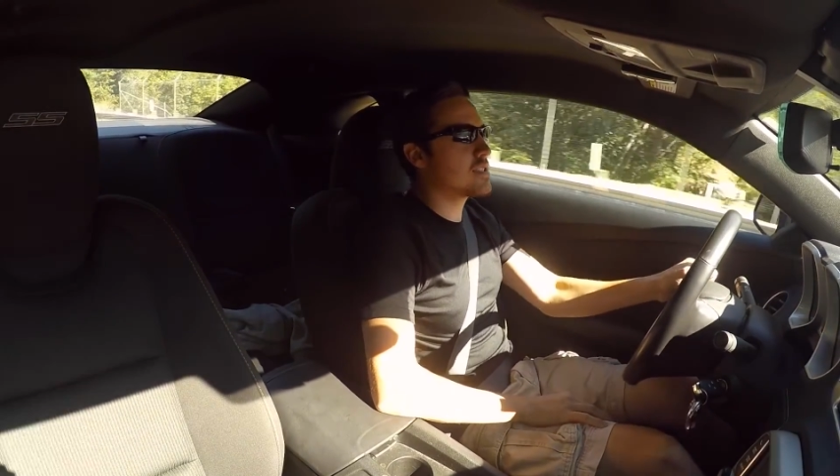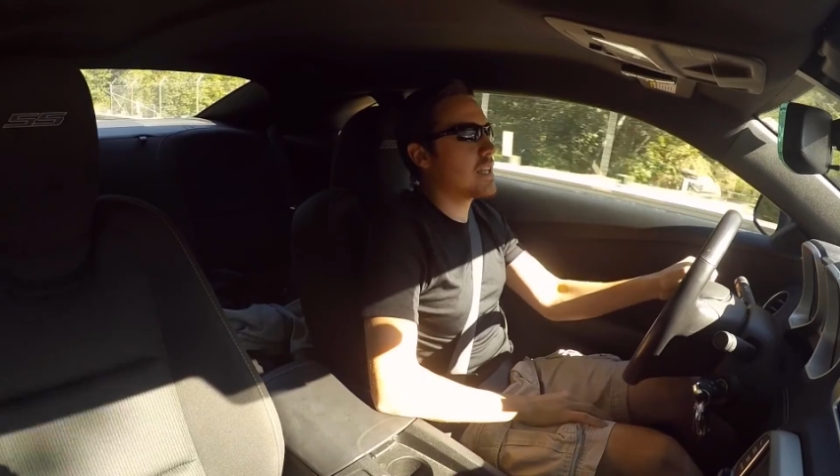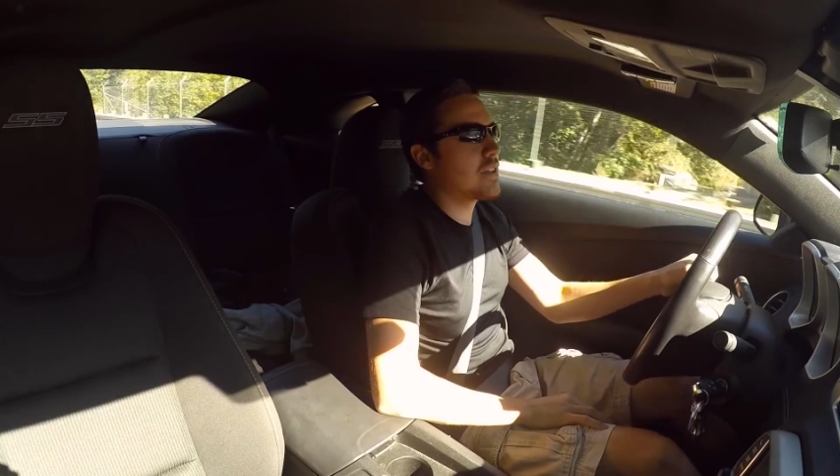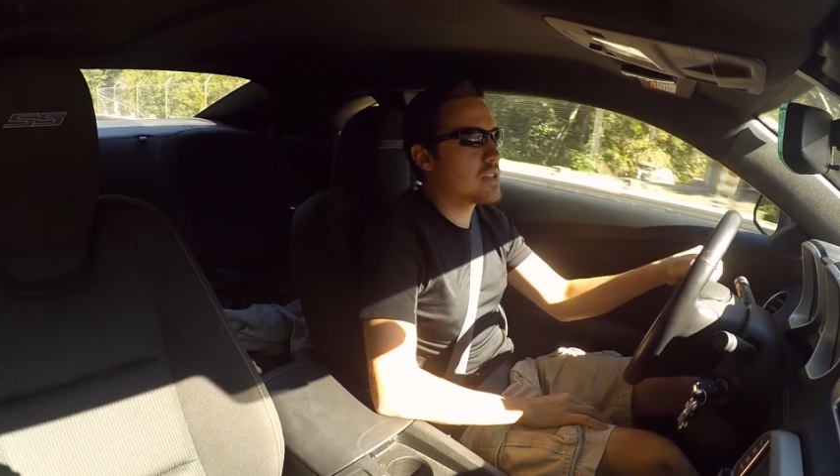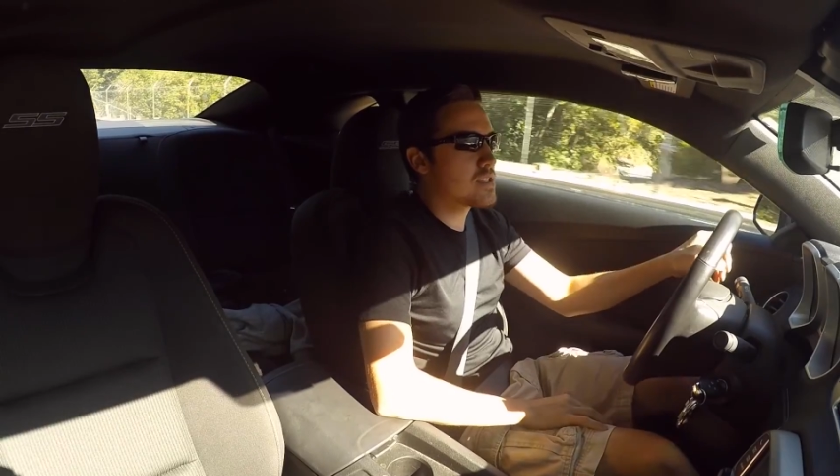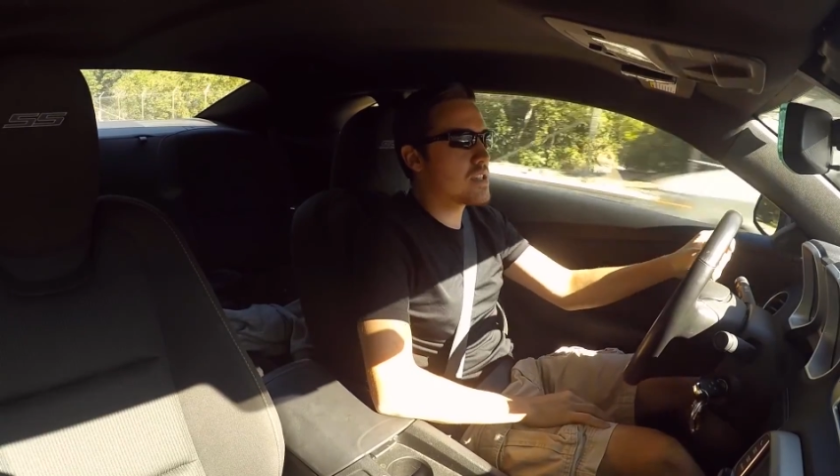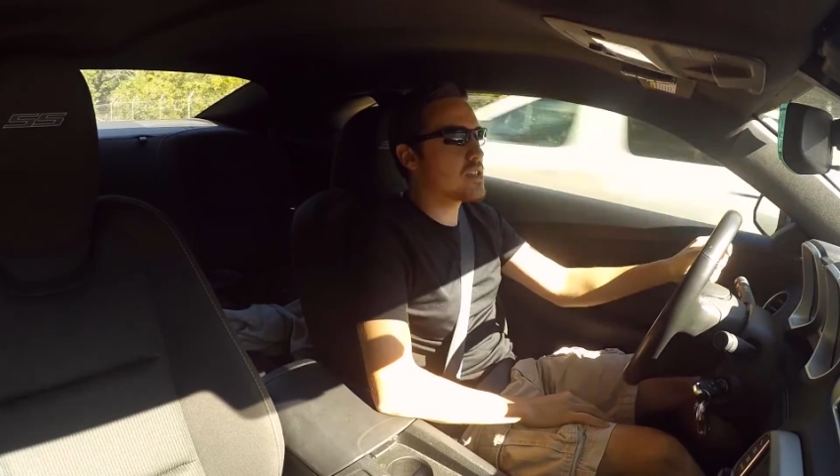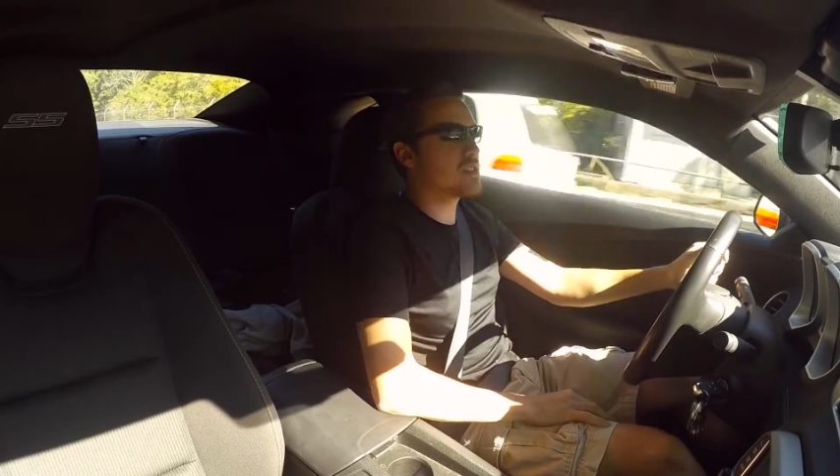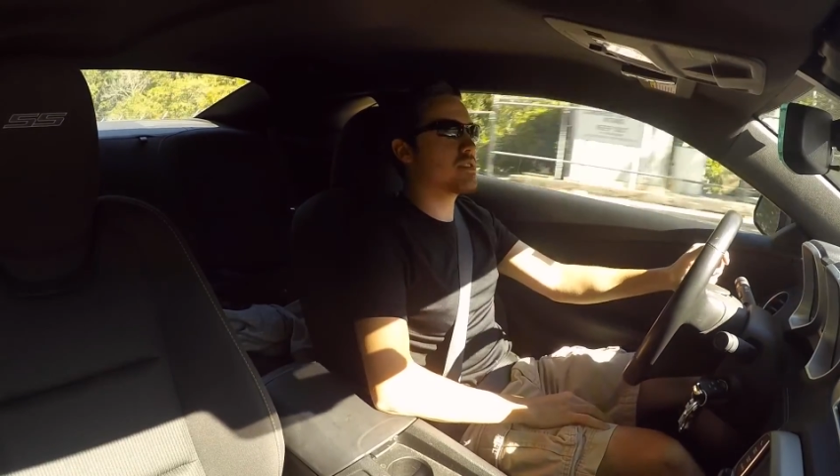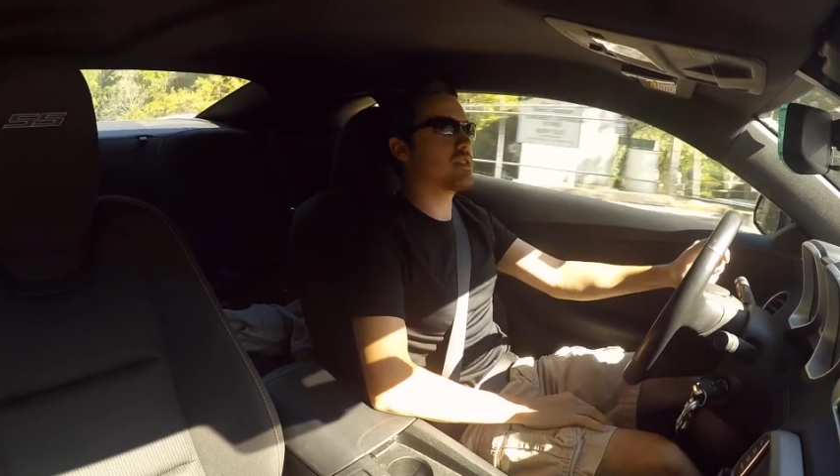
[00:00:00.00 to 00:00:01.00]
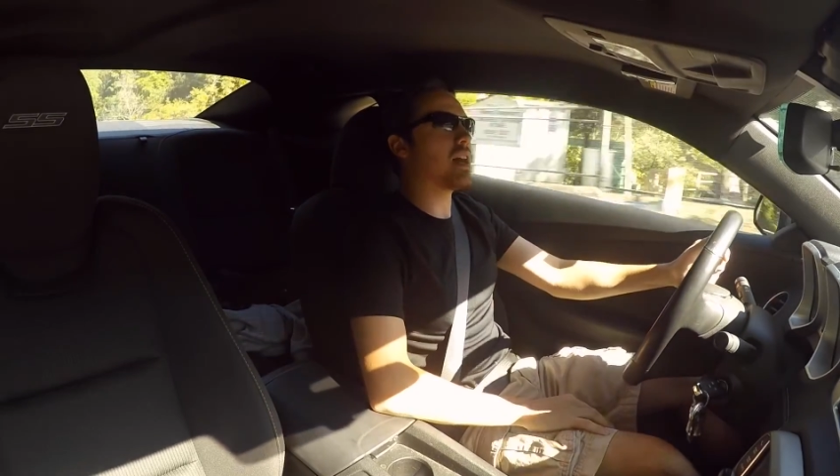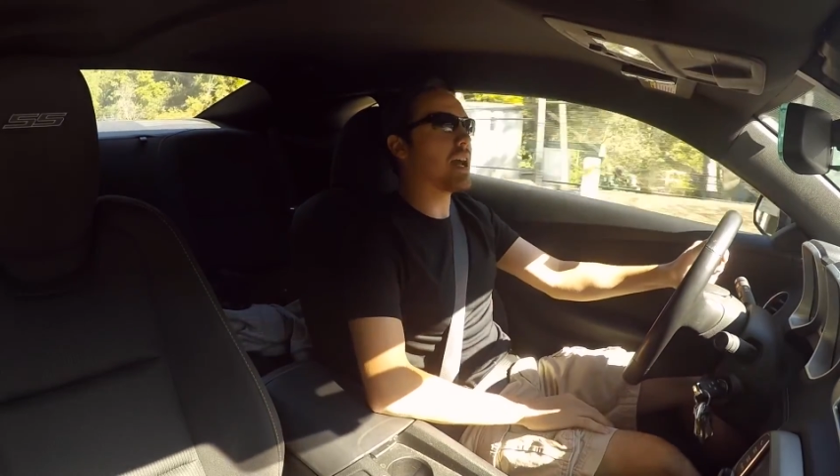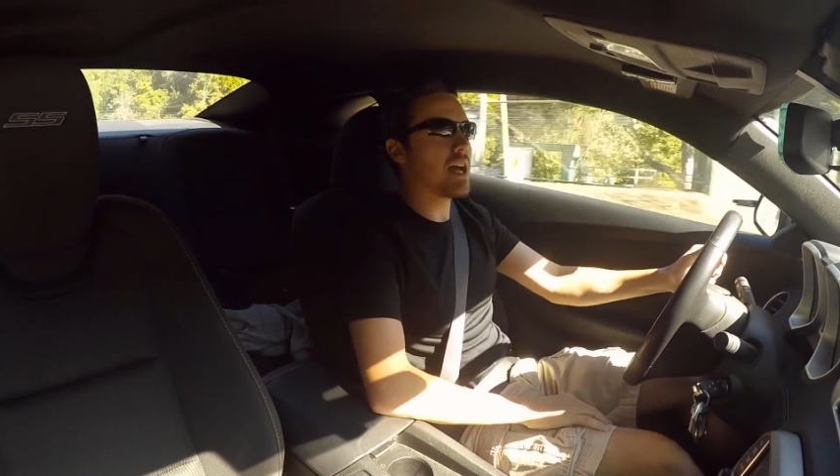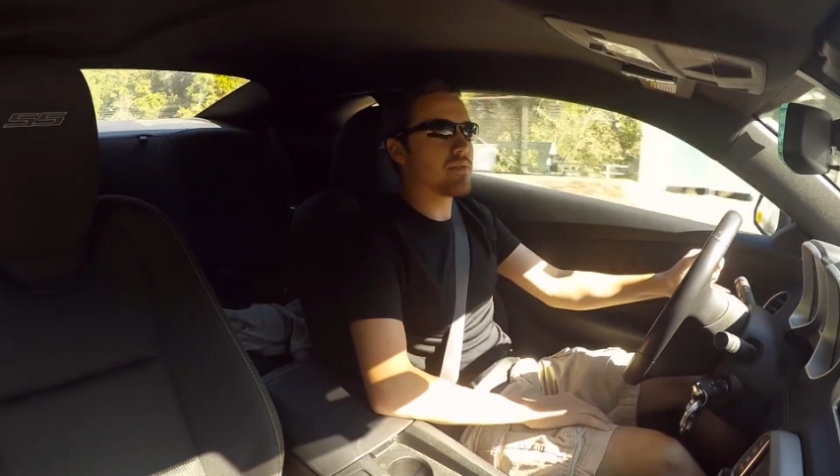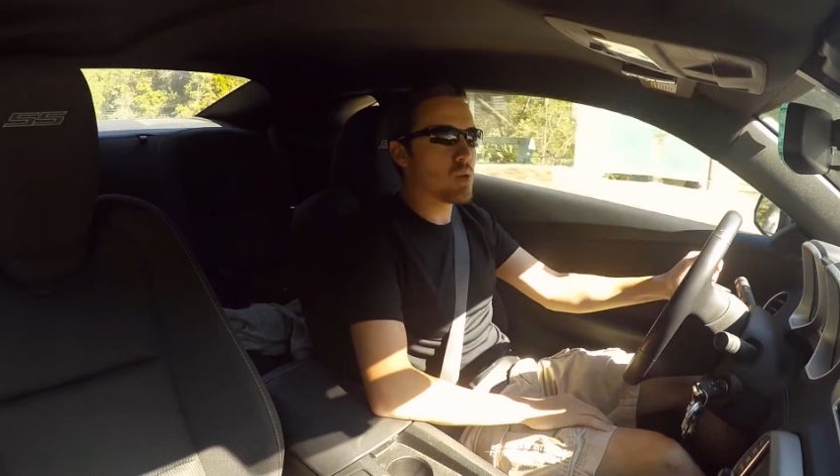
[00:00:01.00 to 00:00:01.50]
Now I
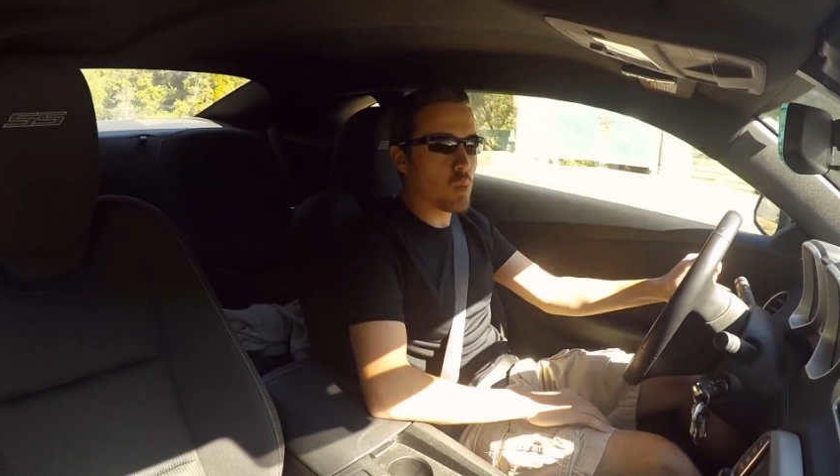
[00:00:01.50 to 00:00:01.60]
have the